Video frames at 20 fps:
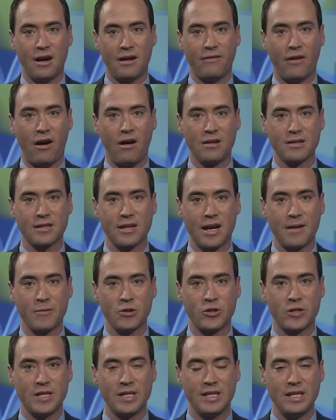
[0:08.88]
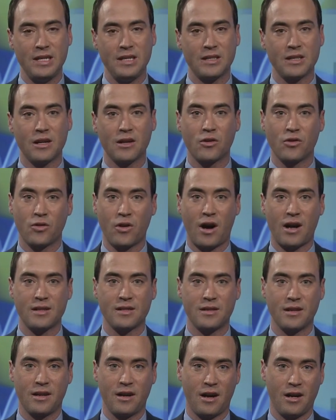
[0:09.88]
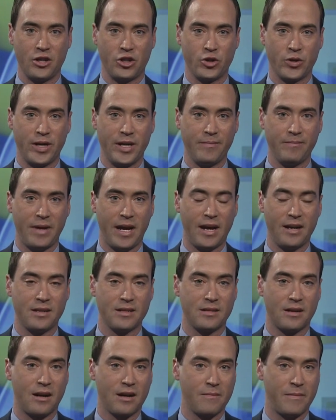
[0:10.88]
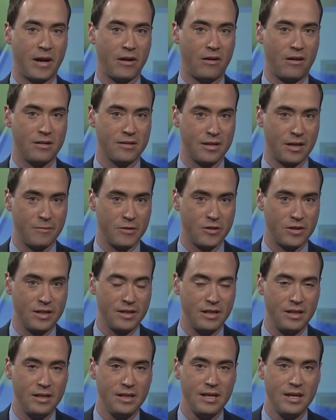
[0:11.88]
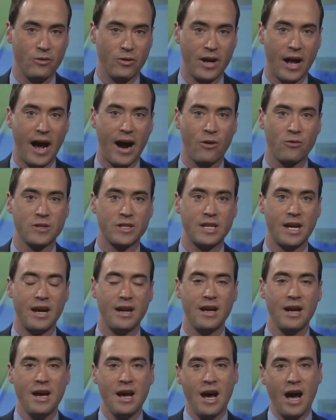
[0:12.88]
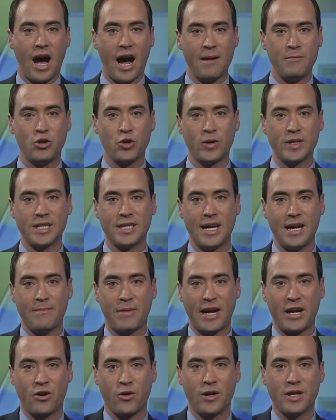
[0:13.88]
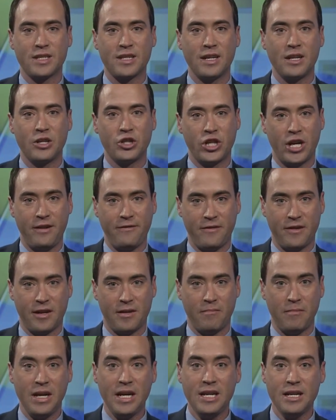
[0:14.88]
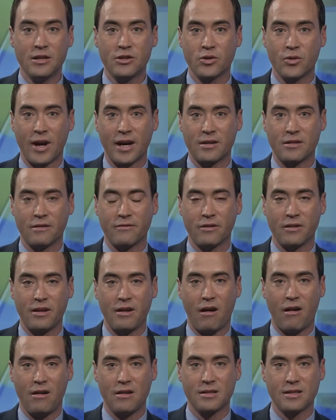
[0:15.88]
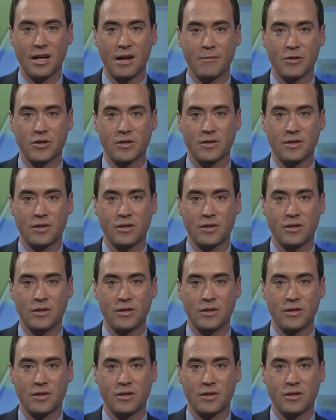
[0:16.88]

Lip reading: of Alzheimer's disease across the country. And to talk about Alzheimer's disease here in our state, I'm joined today by Chris Chafin, Media Director for the Alzheimer's